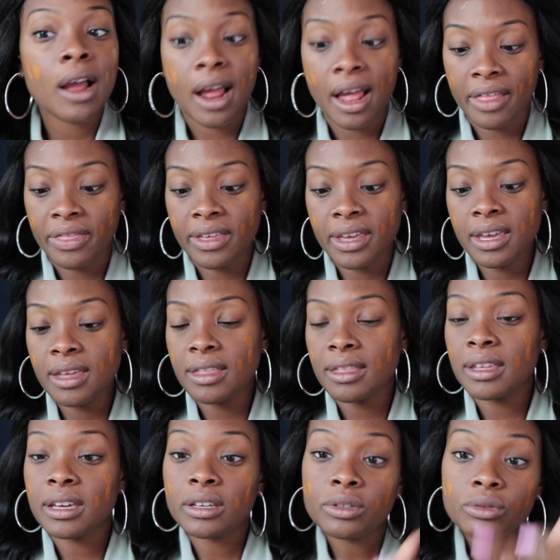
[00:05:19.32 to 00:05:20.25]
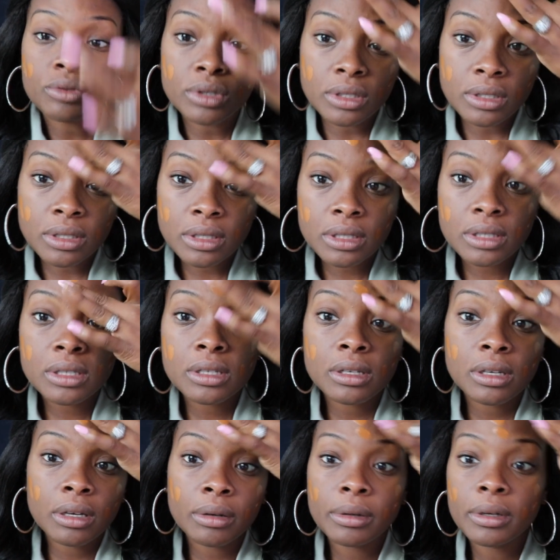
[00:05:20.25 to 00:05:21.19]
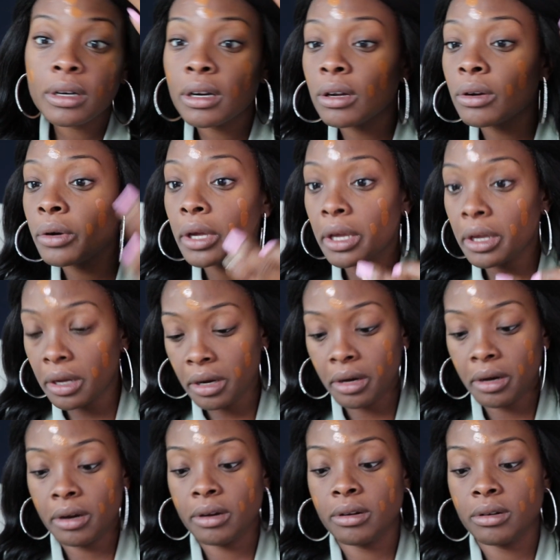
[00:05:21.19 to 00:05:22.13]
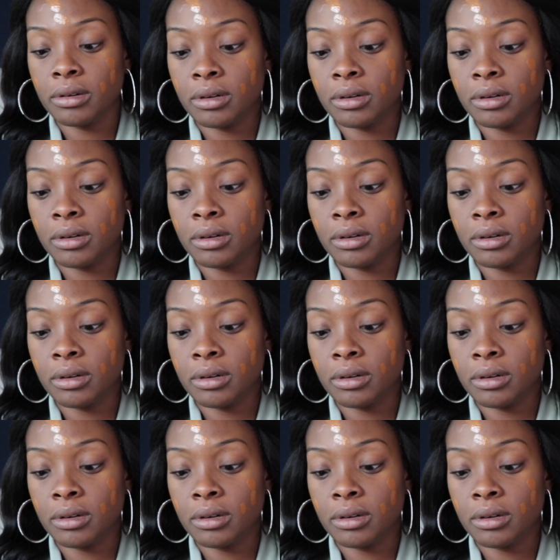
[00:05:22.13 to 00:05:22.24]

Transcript: I think that you just put it on here